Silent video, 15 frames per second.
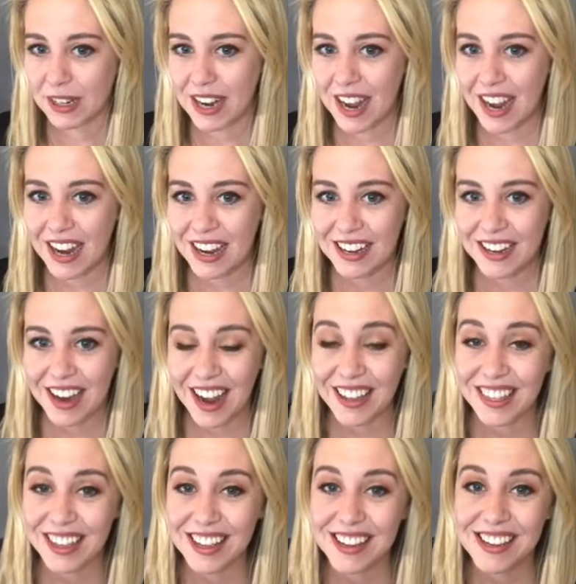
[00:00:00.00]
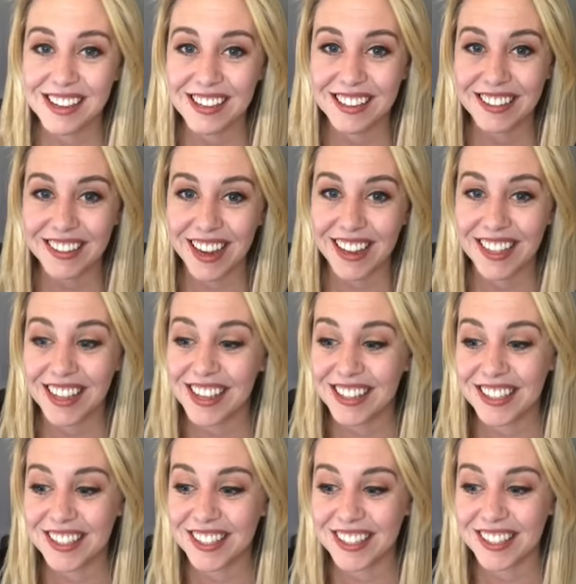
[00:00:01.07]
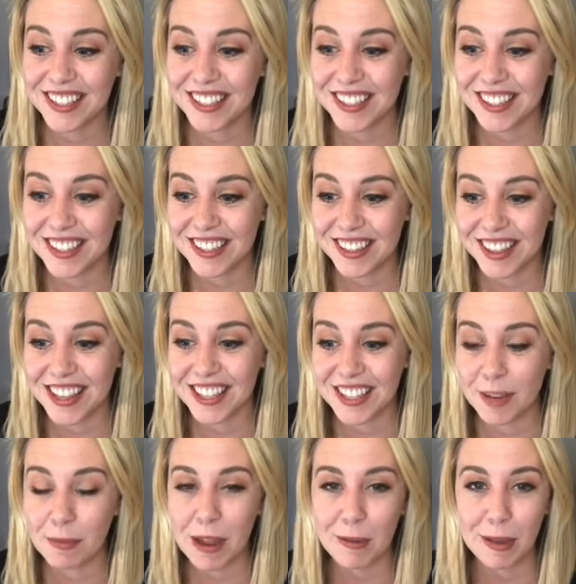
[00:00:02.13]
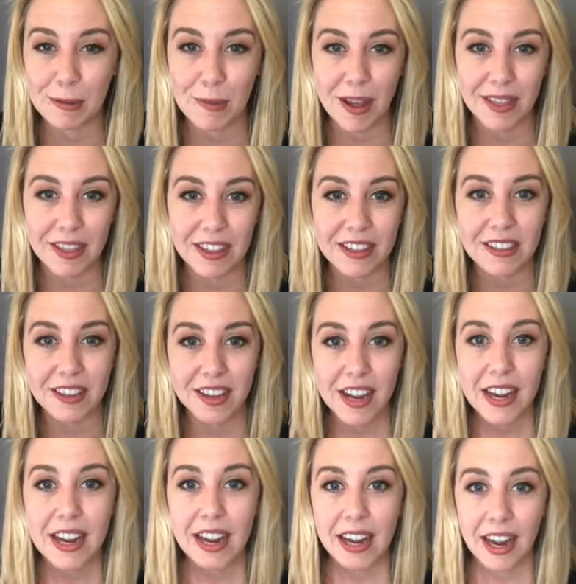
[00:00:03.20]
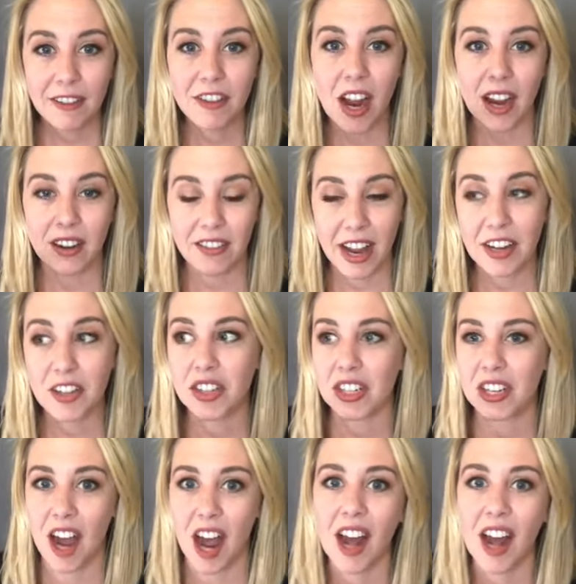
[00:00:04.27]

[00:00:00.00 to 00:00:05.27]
but I I think I think it's this upcoming month, I've kind of actually